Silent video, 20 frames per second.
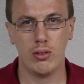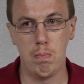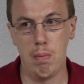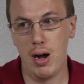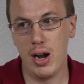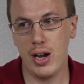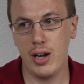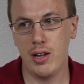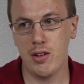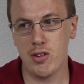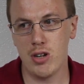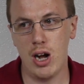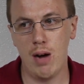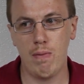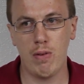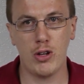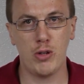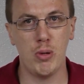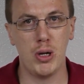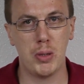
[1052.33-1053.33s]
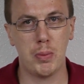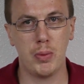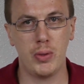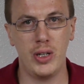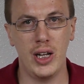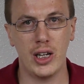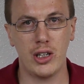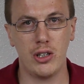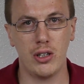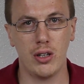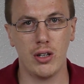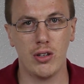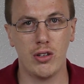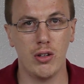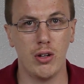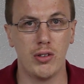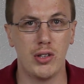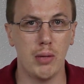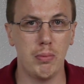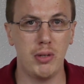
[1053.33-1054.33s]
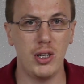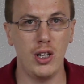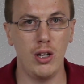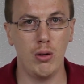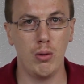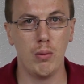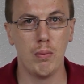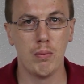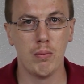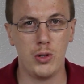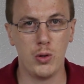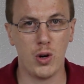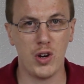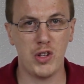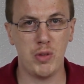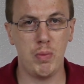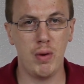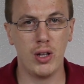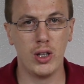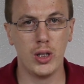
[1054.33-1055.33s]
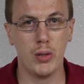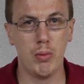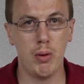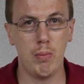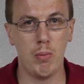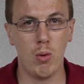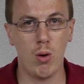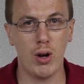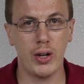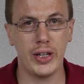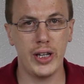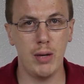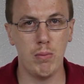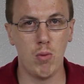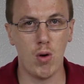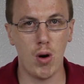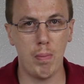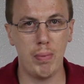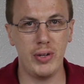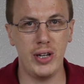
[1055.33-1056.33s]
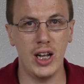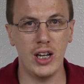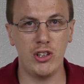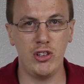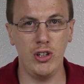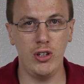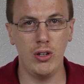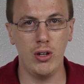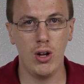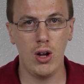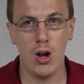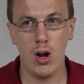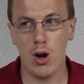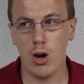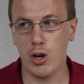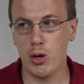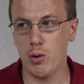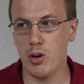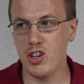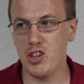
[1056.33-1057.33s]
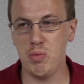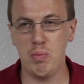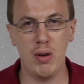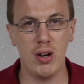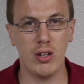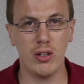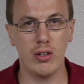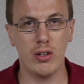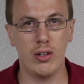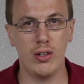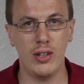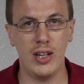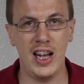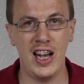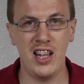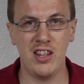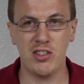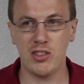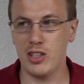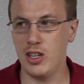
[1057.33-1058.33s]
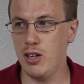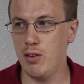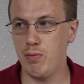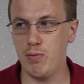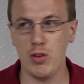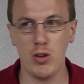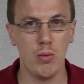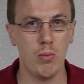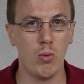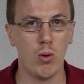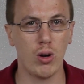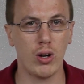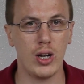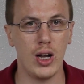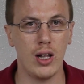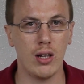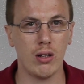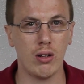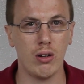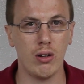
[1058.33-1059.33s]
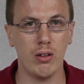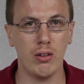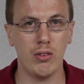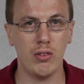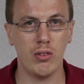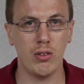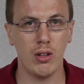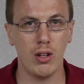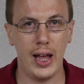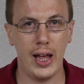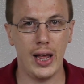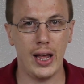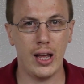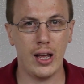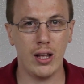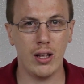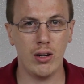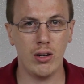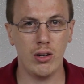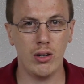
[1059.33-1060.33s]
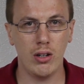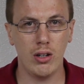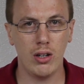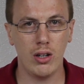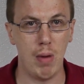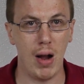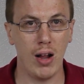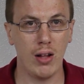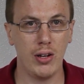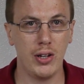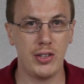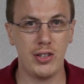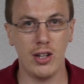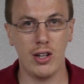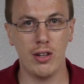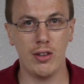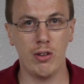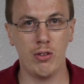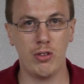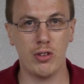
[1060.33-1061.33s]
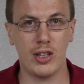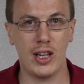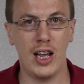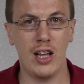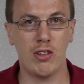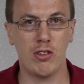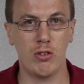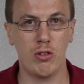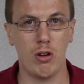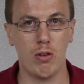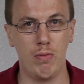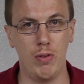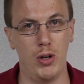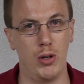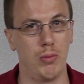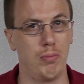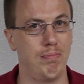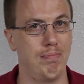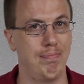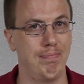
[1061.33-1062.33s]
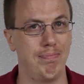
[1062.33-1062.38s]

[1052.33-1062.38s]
But it doesn't offer as much protection, so it's up to you. Do you want to spend a little bit more and get more protection? Or you want to spend a little less, get a few more colors, and barely tell that there's a case on your phone?